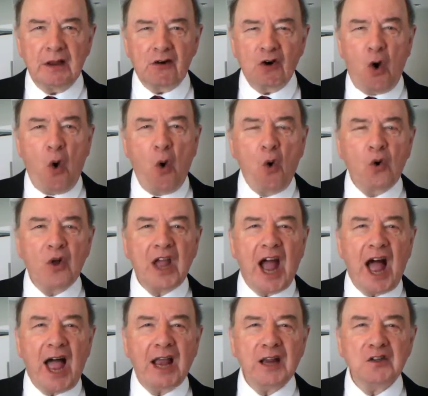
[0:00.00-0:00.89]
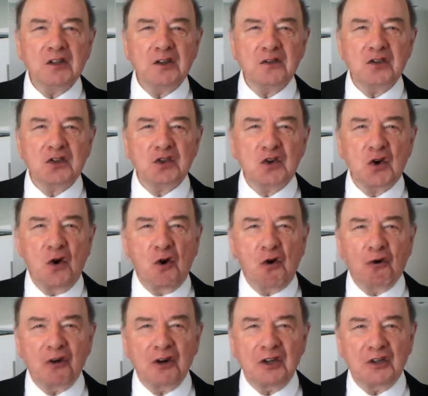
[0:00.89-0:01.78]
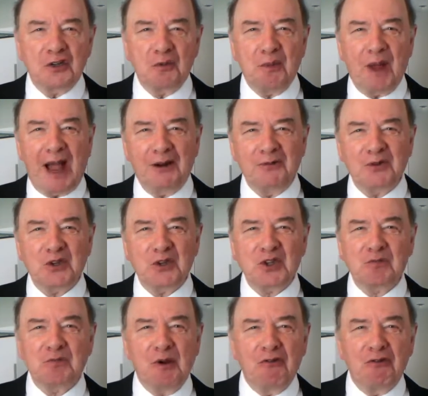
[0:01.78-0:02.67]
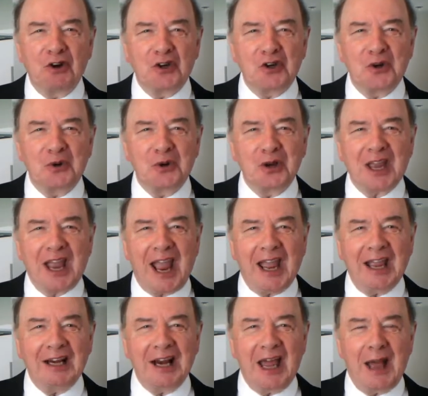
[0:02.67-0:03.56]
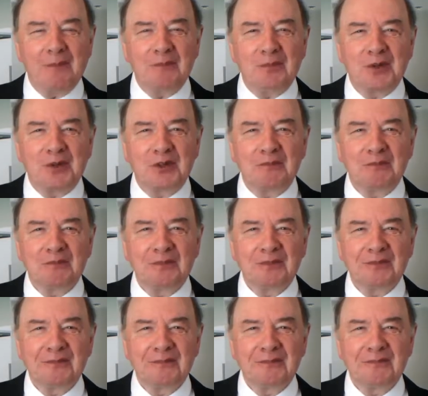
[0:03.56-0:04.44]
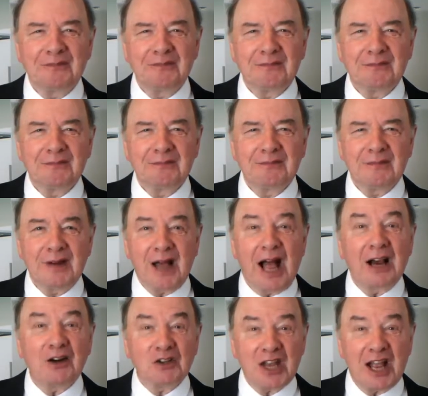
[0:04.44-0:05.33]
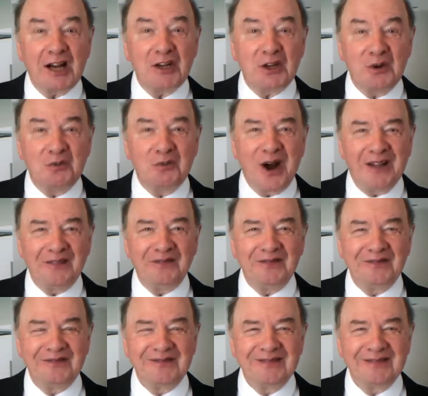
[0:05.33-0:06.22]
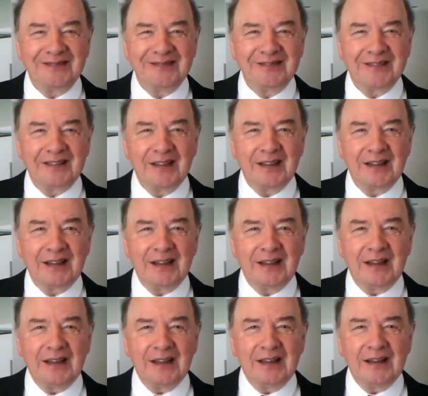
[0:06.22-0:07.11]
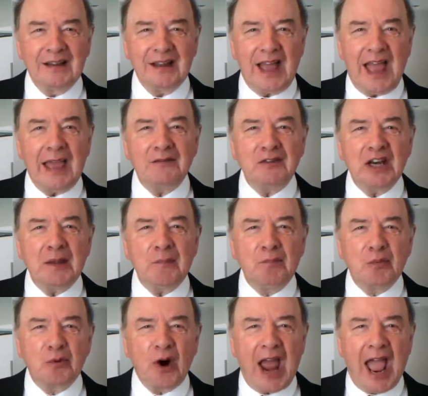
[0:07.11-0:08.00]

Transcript: There are all kinds of stories about spiritual Calebs. I'll tell you one. Evelyn